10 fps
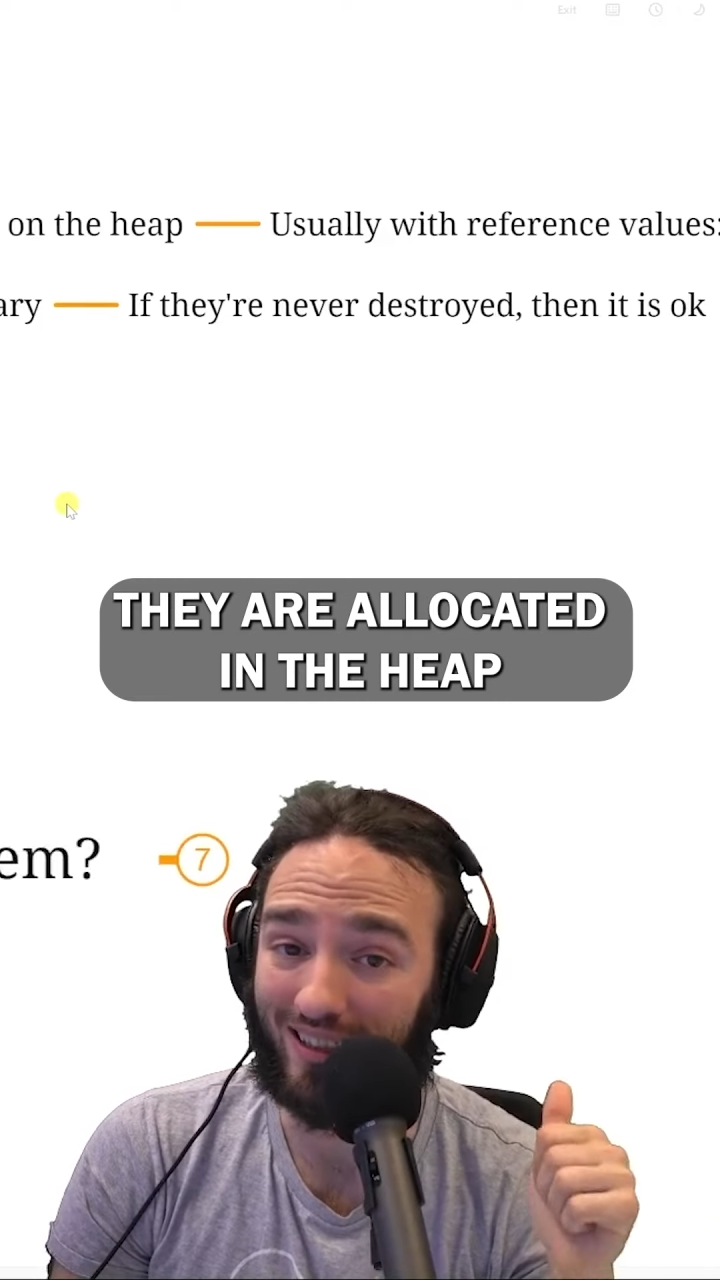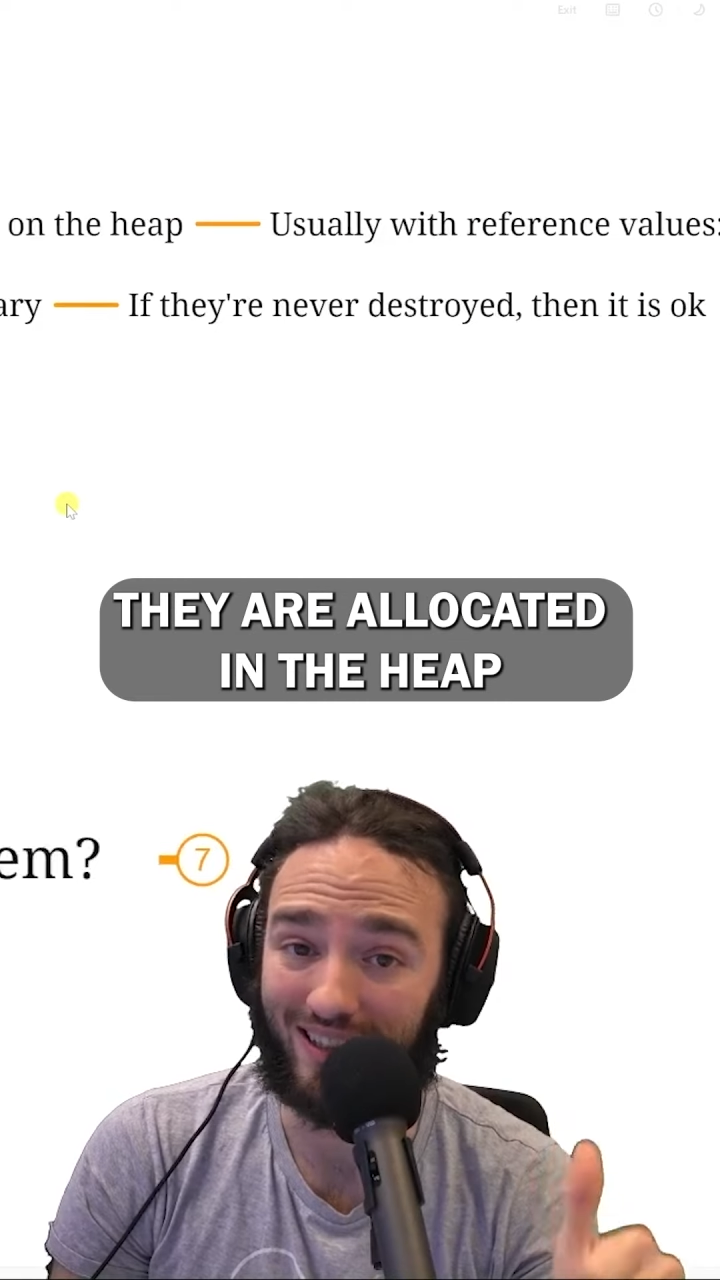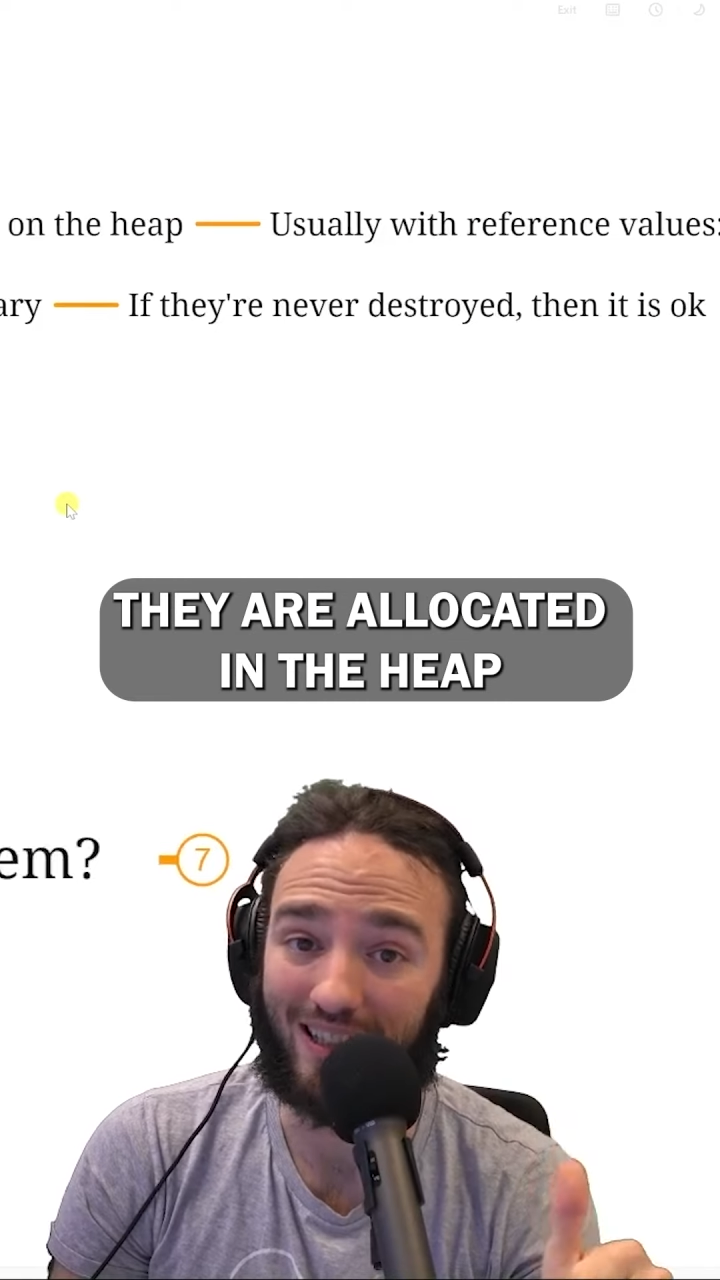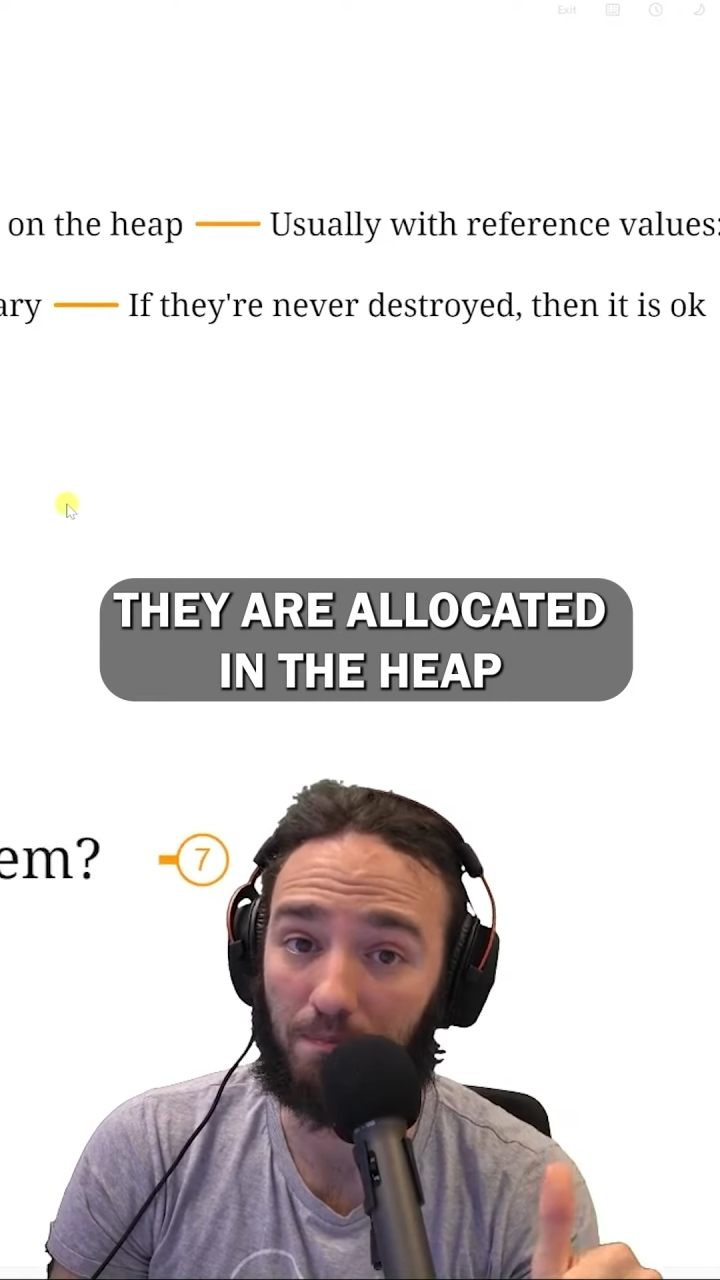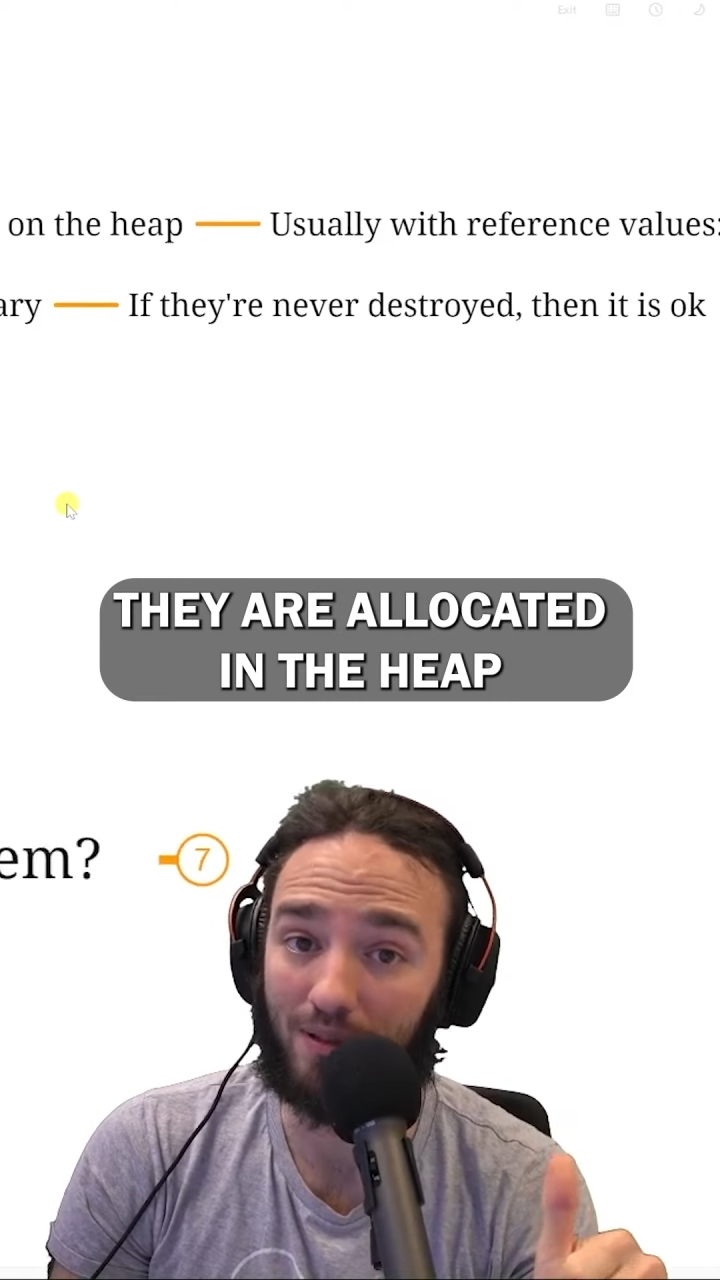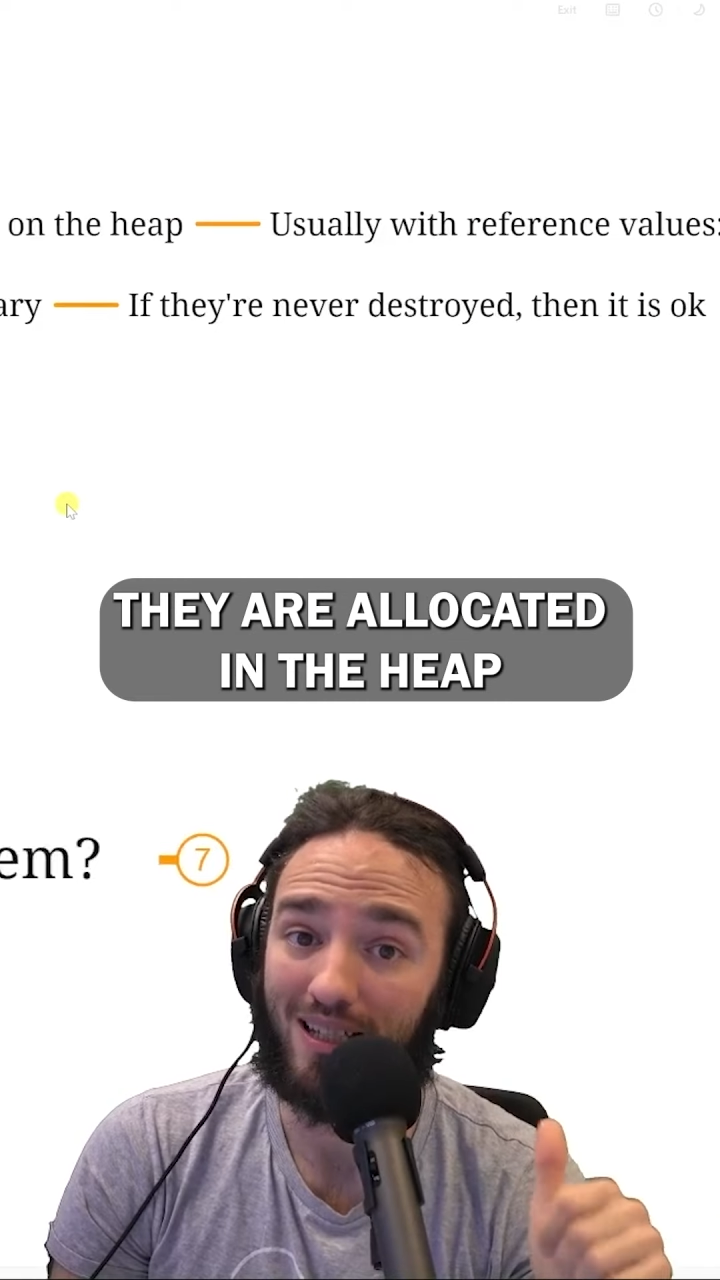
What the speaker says: in the heap,